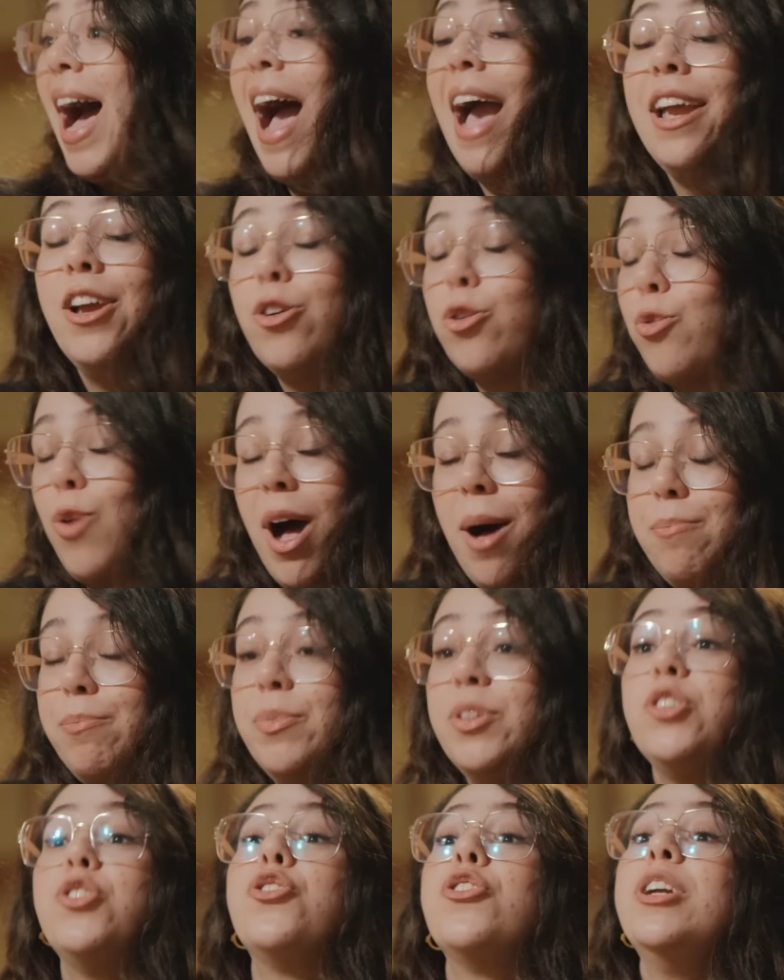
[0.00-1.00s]
I grew up
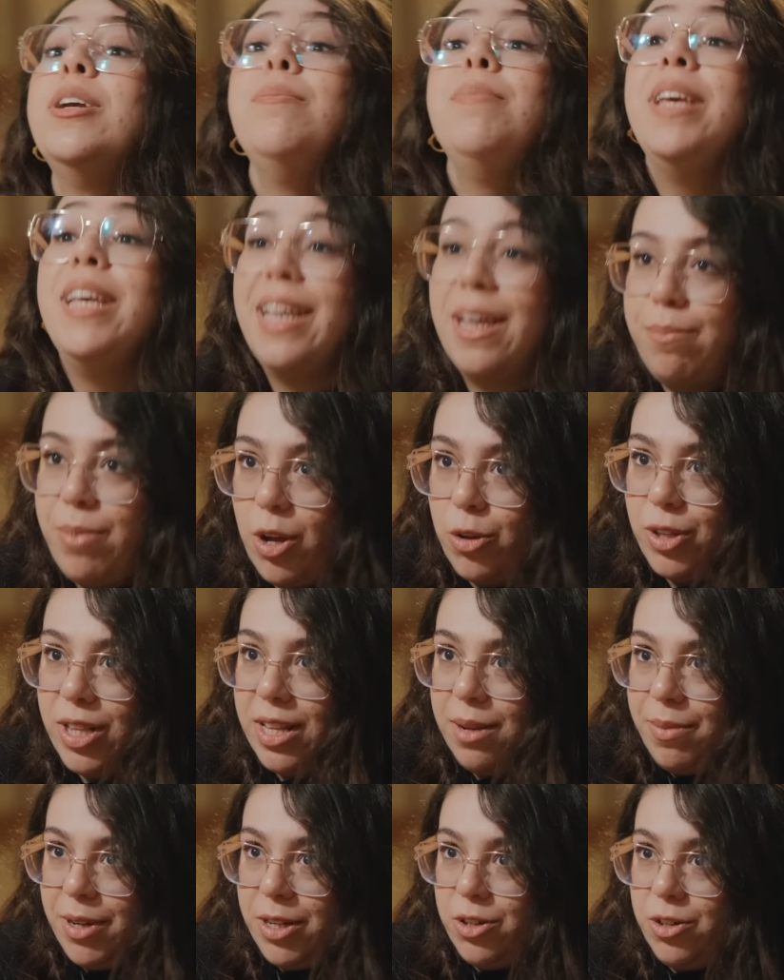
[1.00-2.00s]
dreaming
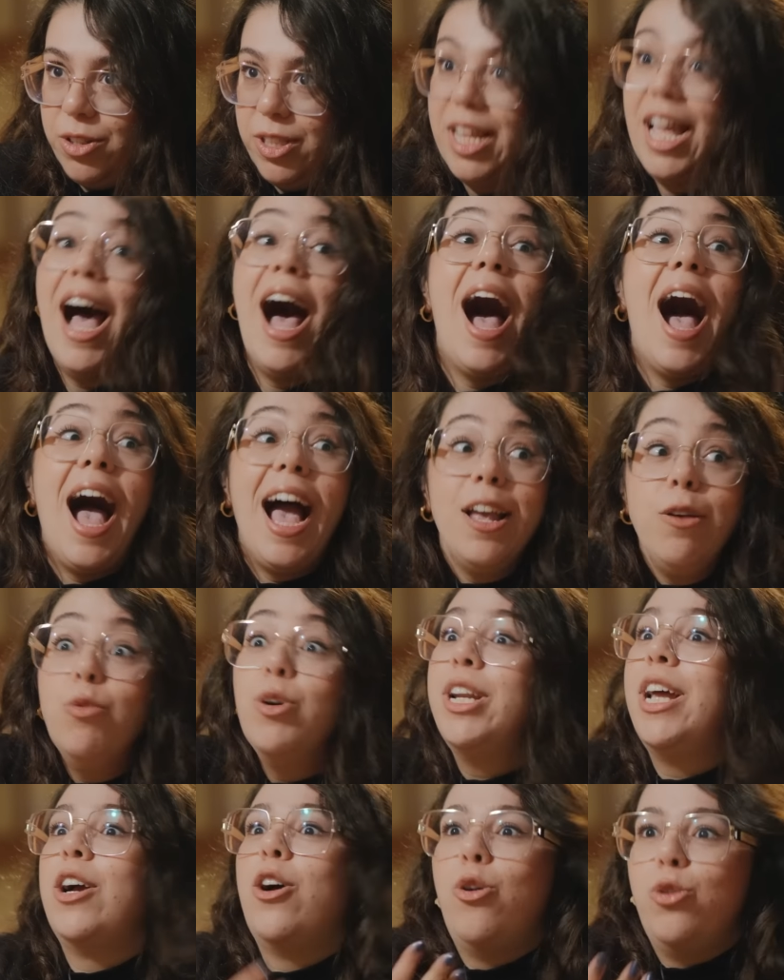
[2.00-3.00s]
about Lebanon. I
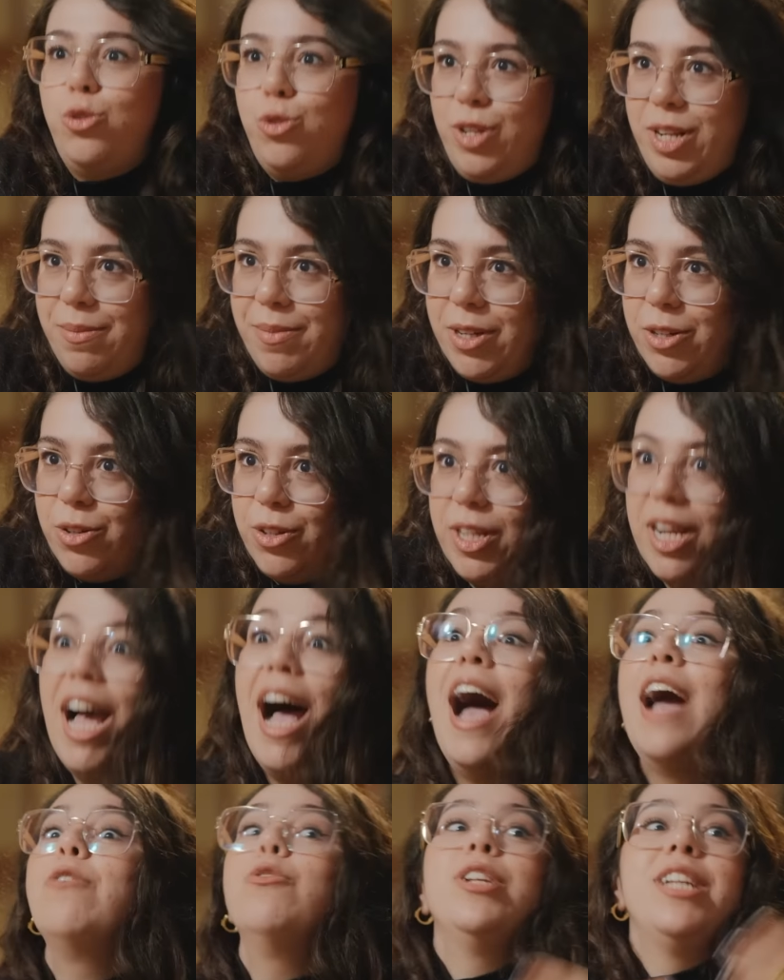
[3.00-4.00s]
want to go to Lebanon.
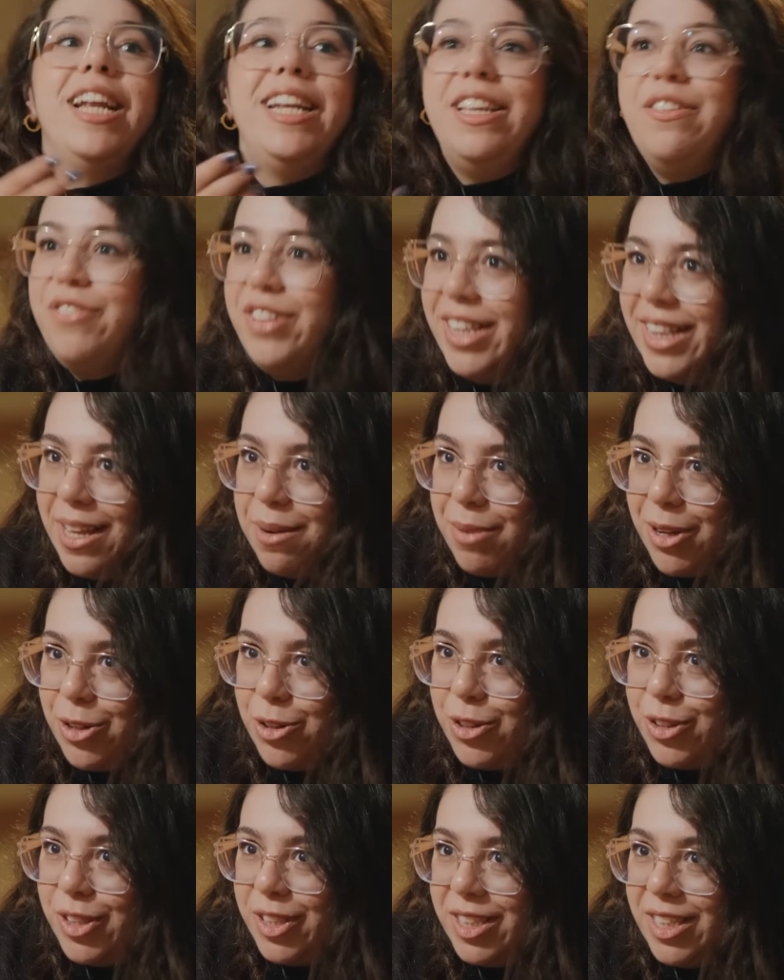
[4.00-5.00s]
I want to live in
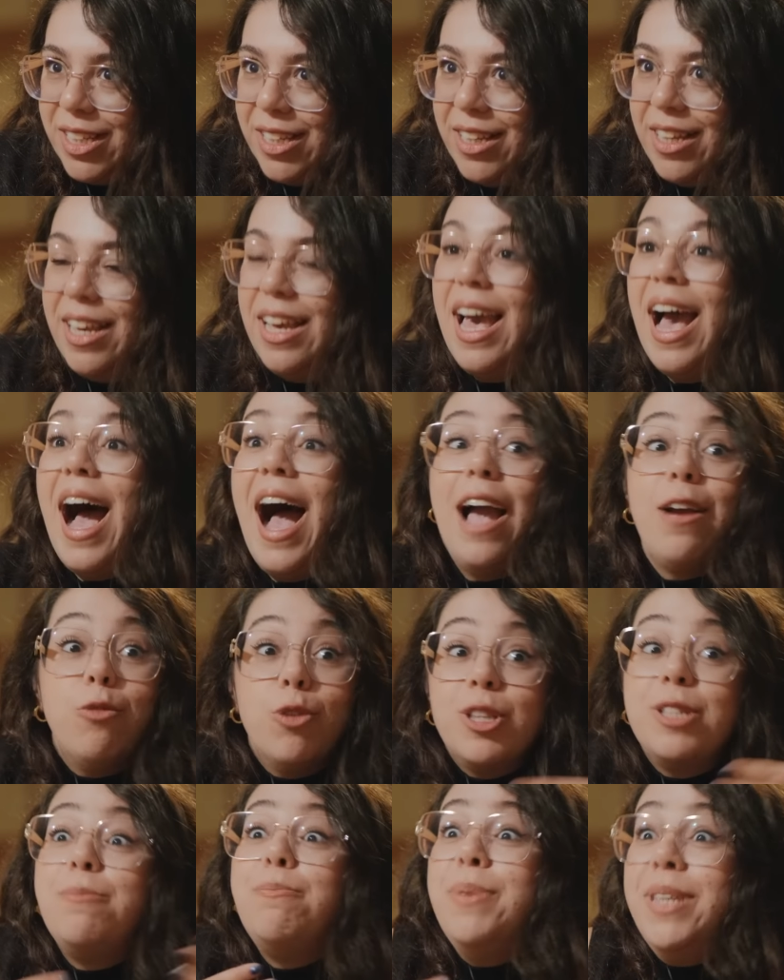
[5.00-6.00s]
Lebanon. I
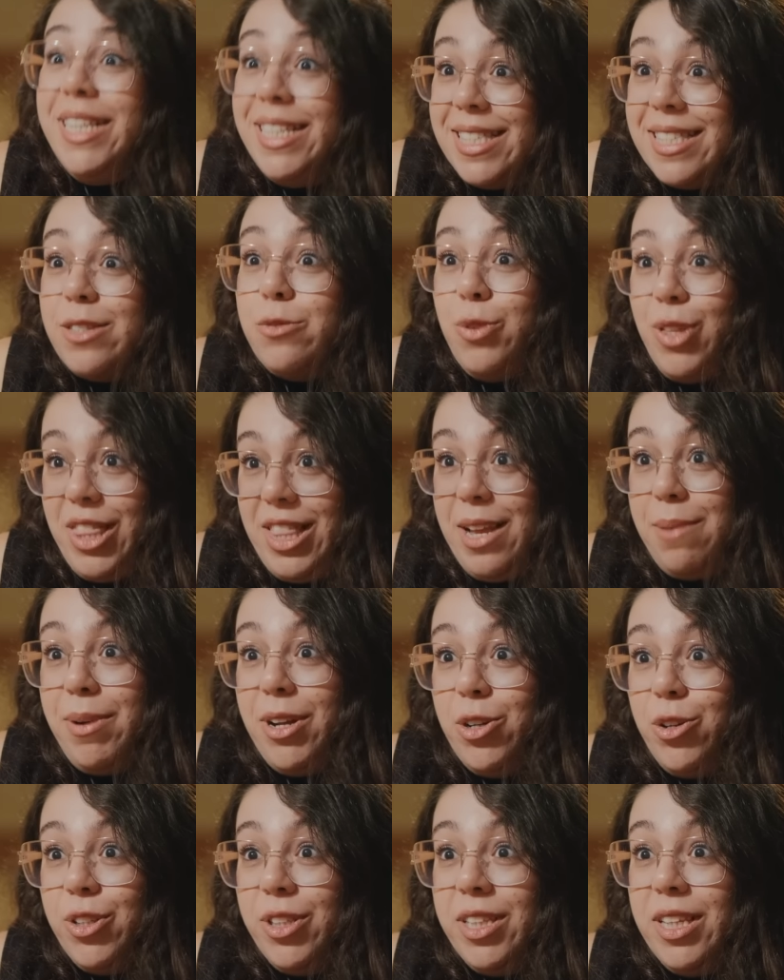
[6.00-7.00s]
want peace with
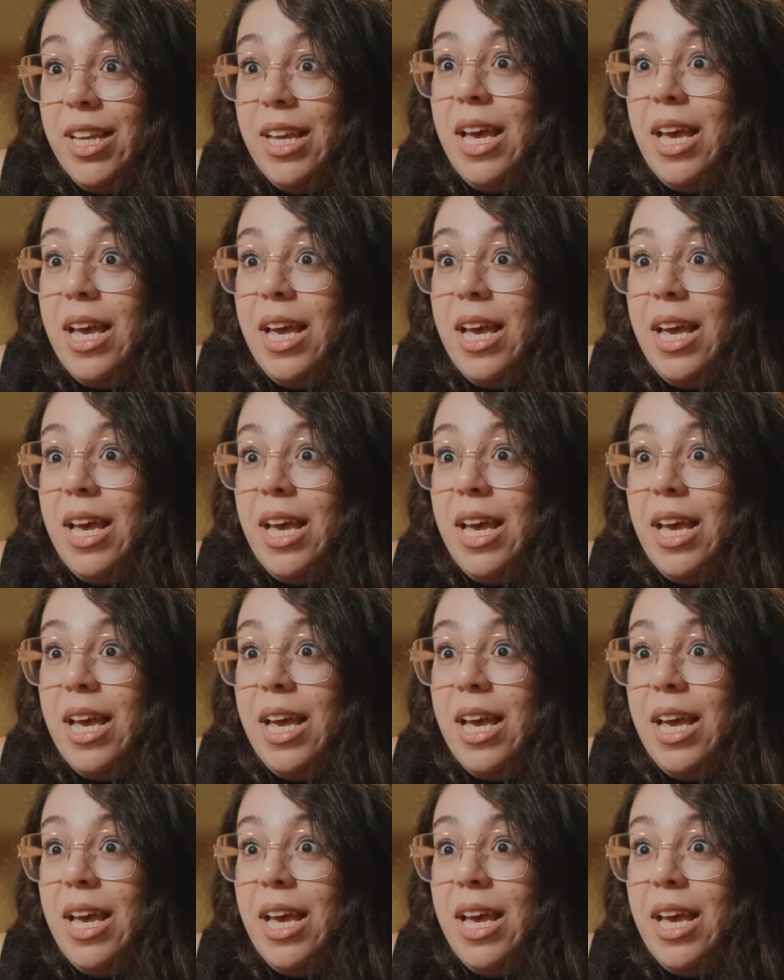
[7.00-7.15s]
Lebanon.